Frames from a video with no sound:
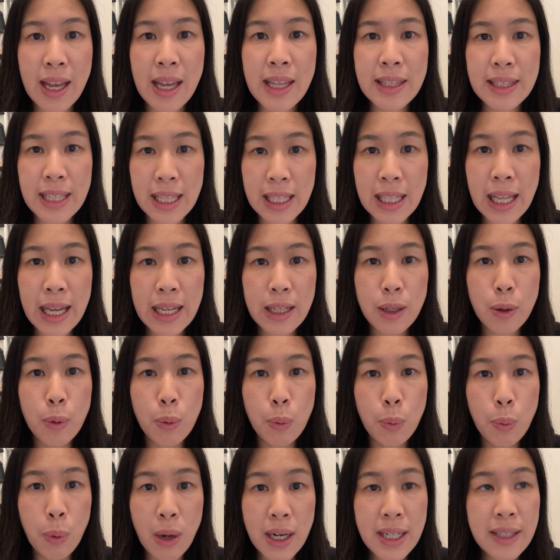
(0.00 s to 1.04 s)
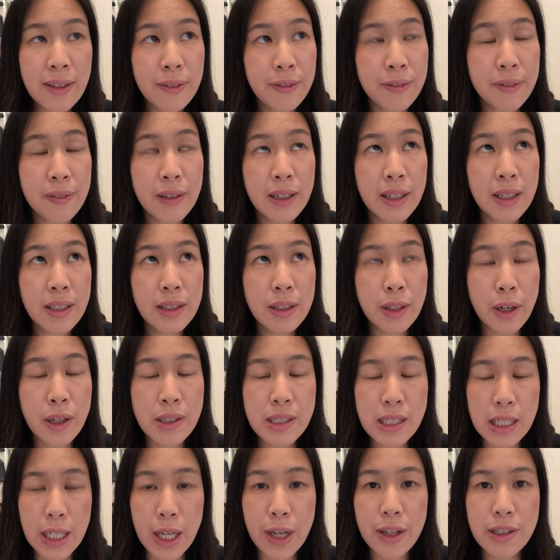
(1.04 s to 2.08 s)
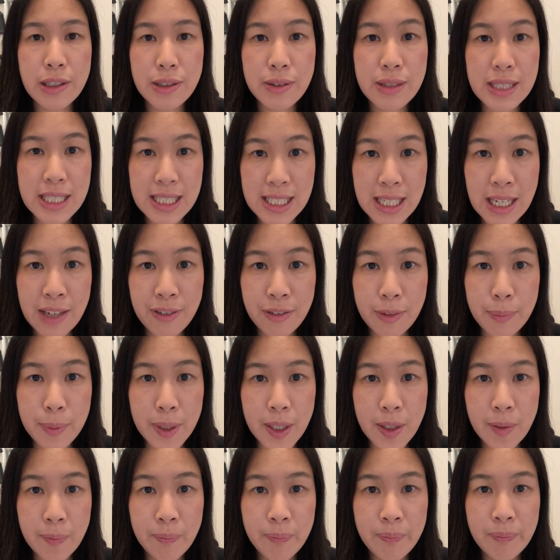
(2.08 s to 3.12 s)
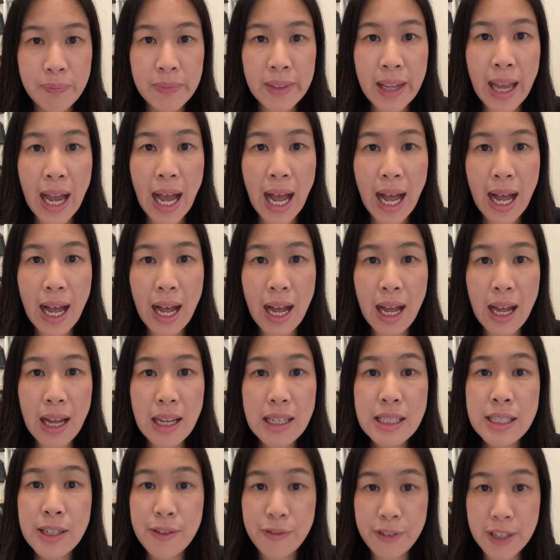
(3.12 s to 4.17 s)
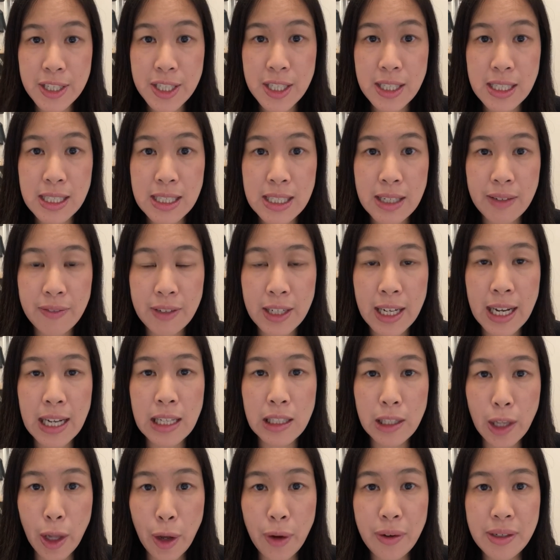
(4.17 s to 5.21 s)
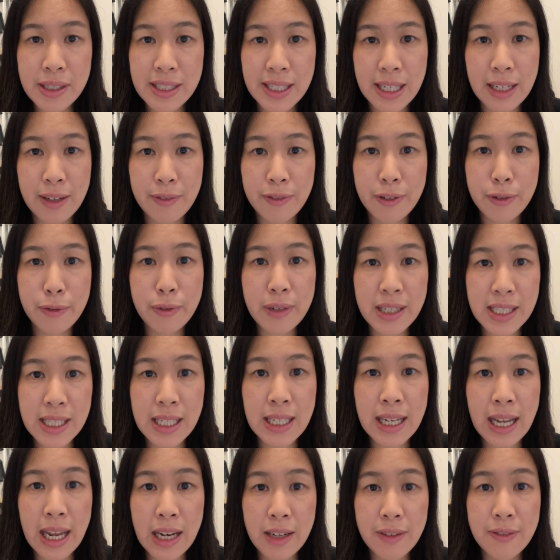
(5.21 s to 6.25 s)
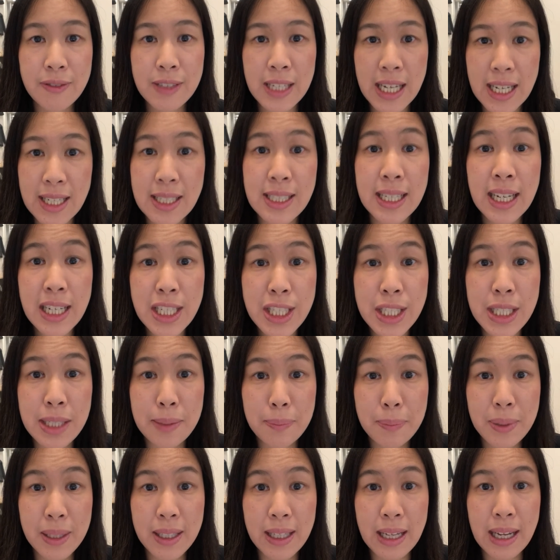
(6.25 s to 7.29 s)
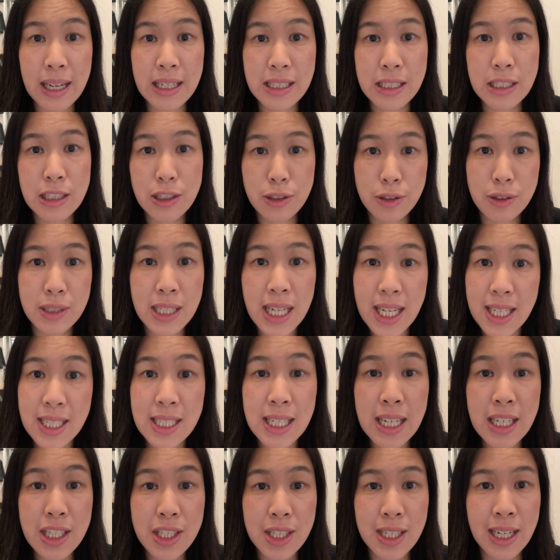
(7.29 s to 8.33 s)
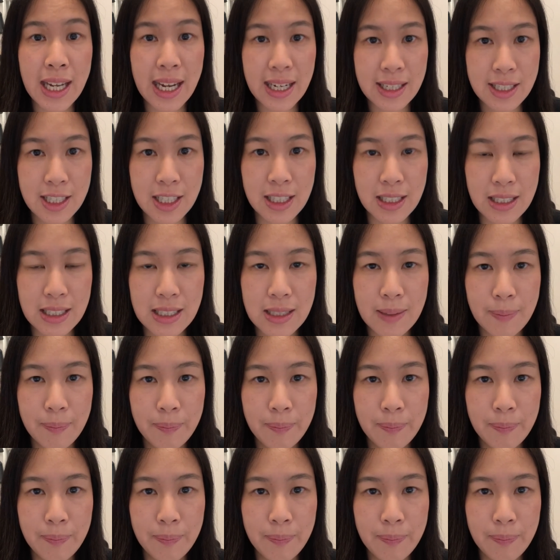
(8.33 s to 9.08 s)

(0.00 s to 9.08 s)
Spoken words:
They're like, what if those loans receivable are Division 7A loans that have arisen out of taxation implications or taxation actions?